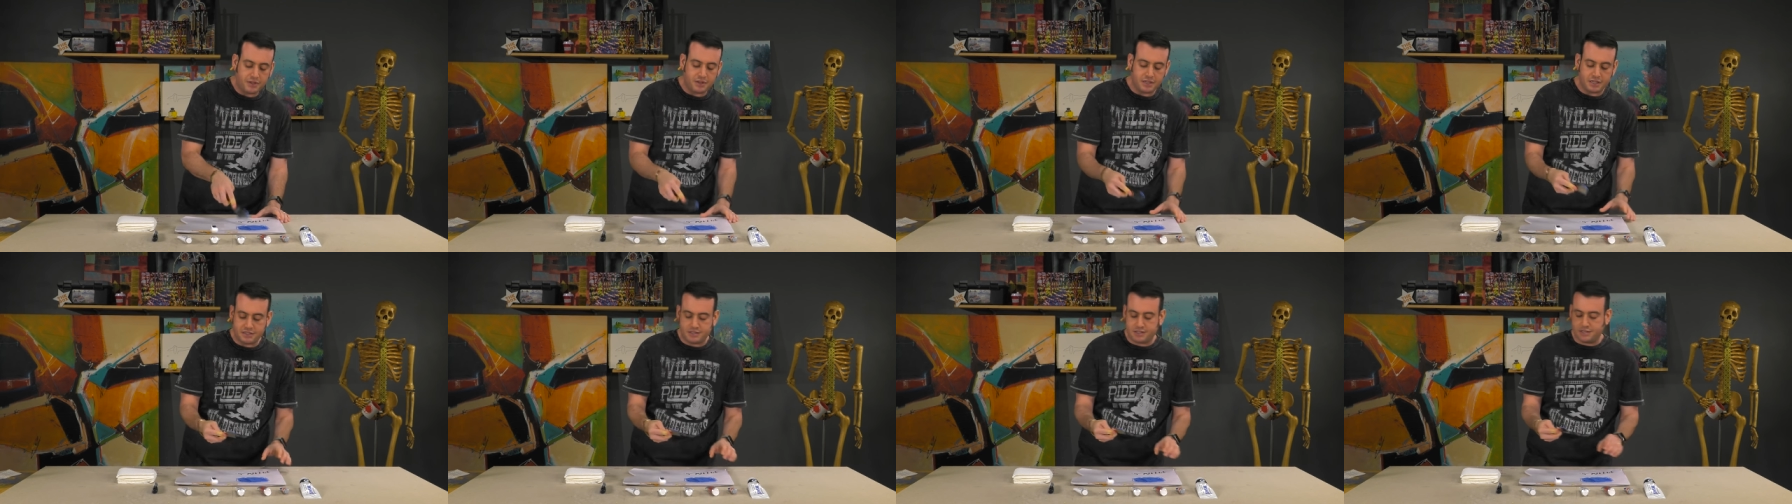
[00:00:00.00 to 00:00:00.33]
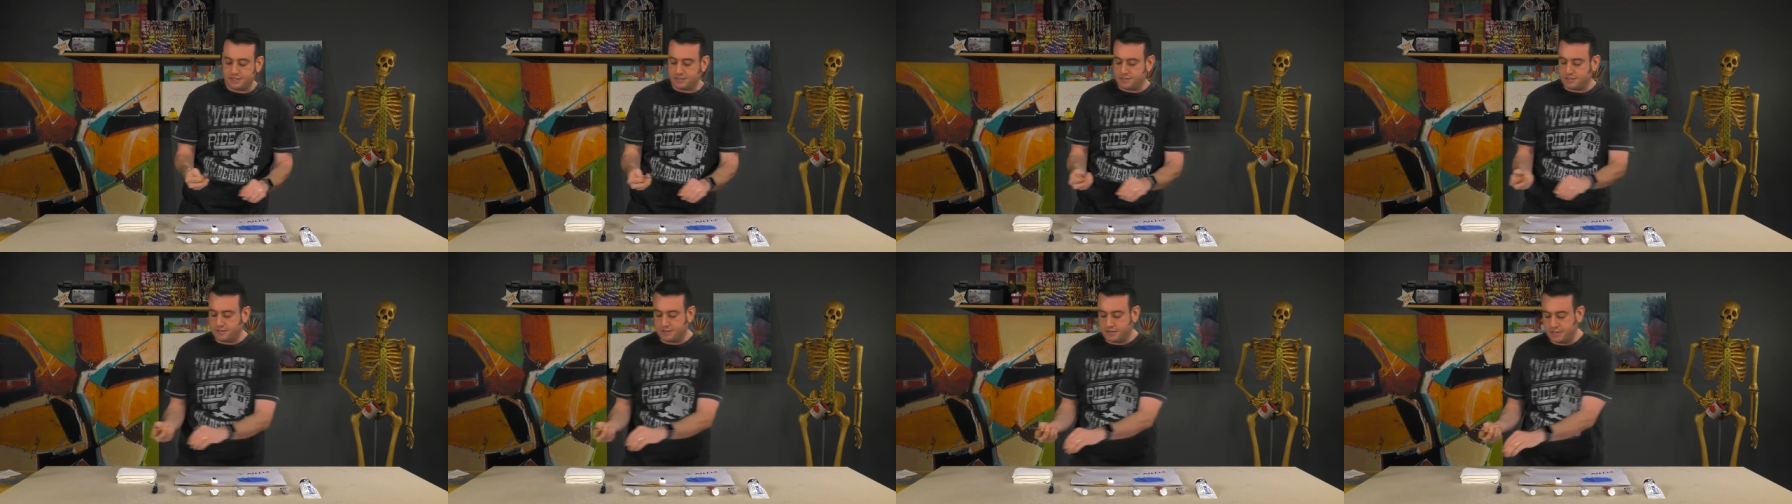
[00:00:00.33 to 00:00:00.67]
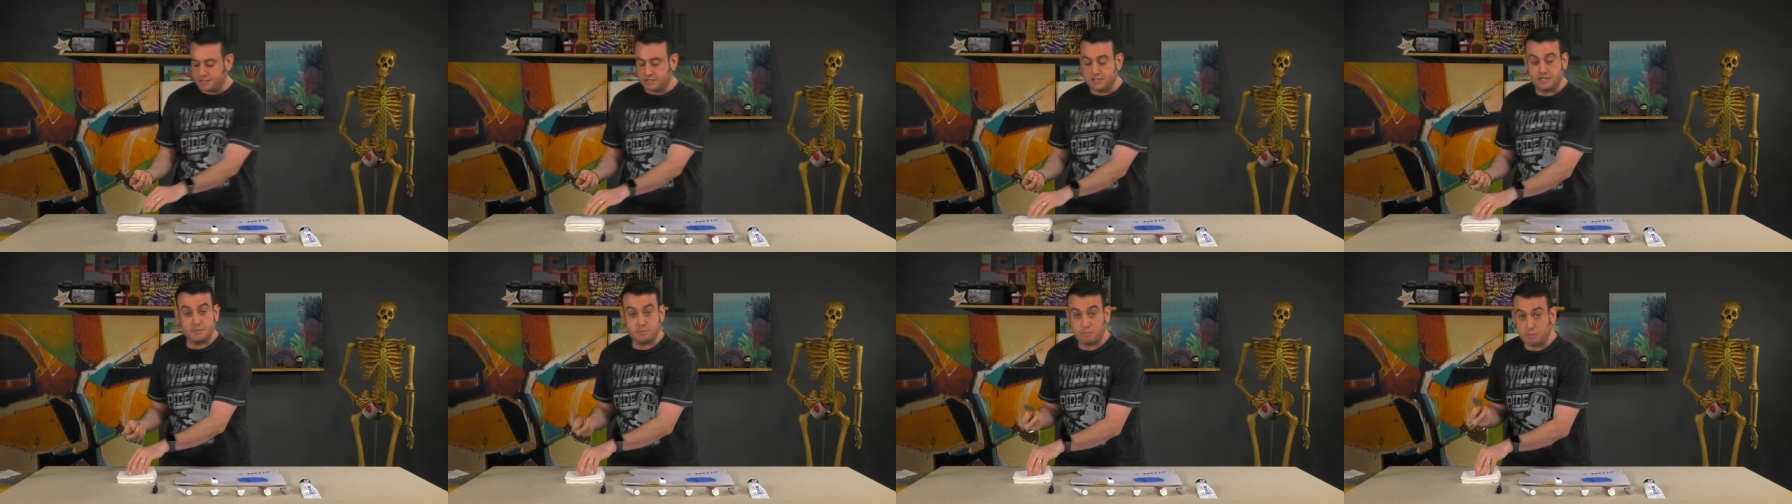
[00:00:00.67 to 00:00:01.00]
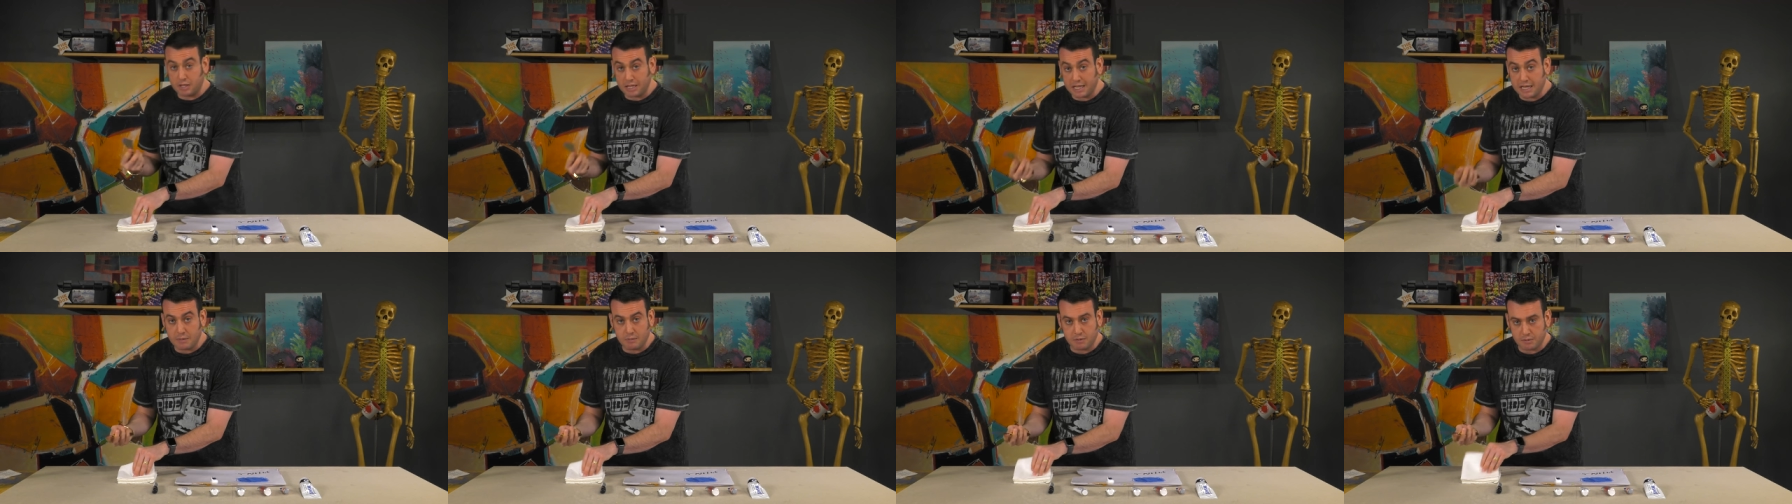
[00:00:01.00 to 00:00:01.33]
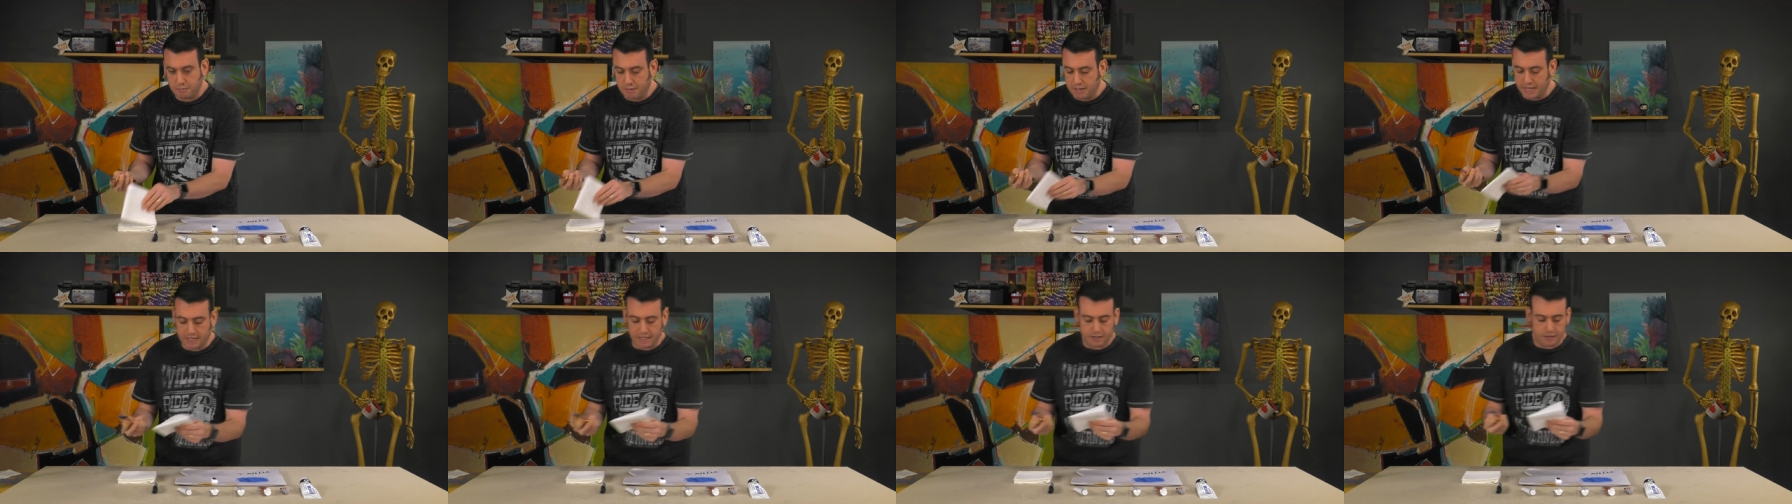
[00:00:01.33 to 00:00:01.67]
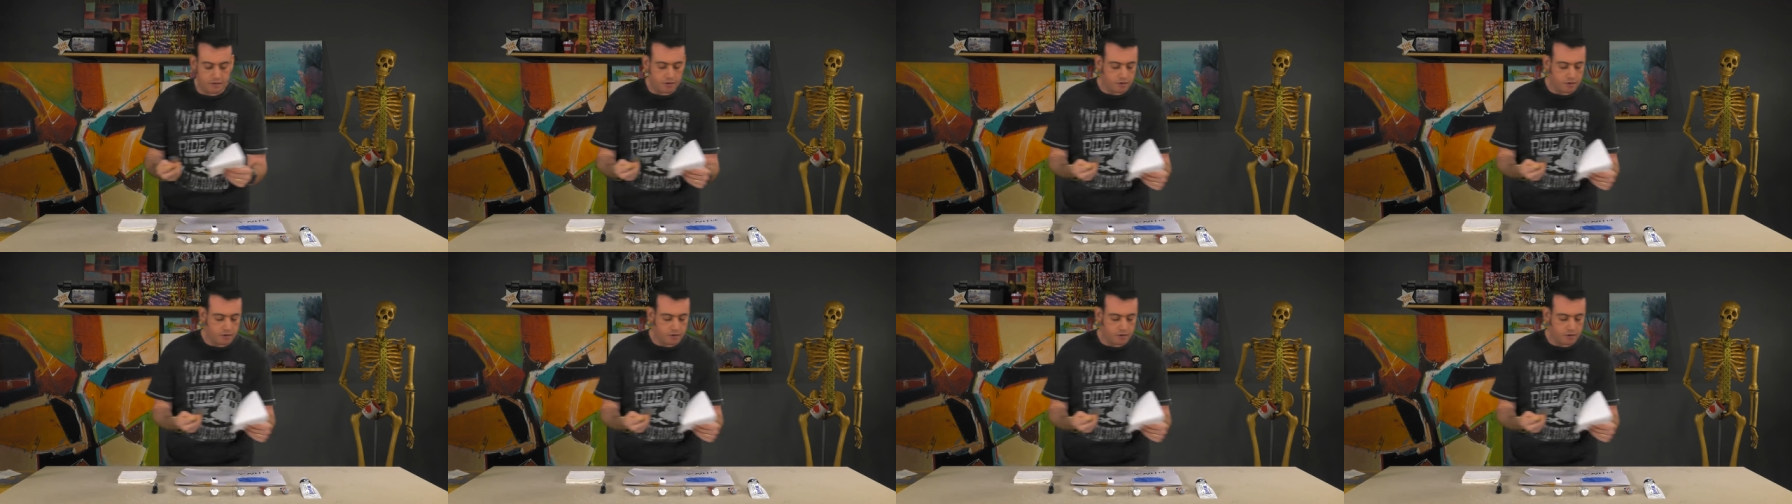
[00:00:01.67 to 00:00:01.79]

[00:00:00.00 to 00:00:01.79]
this is, this is playing with paint